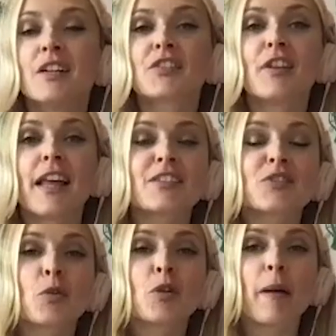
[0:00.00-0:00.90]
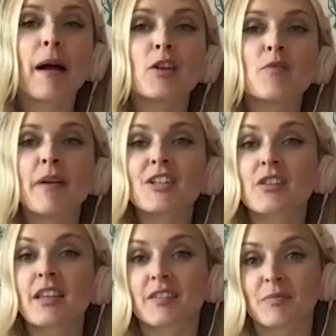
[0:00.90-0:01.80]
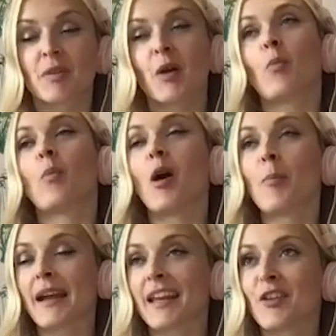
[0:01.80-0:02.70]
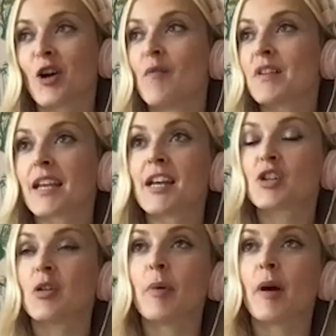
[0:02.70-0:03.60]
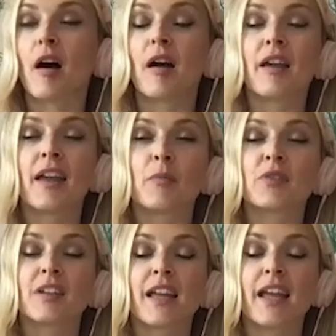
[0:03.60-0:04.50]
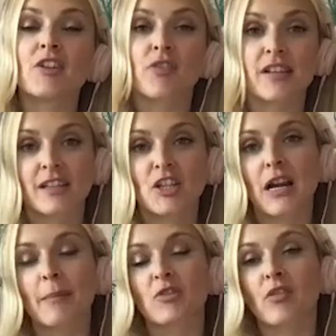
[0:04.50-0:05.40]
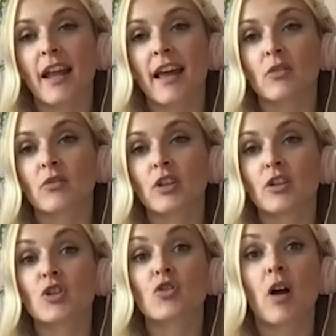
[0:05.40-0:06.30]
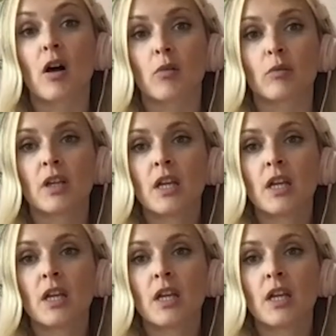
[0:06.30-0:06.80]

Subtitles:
So let's talk about, you mentioned this a while back in the conversation, but it was an interesting chapter again on control.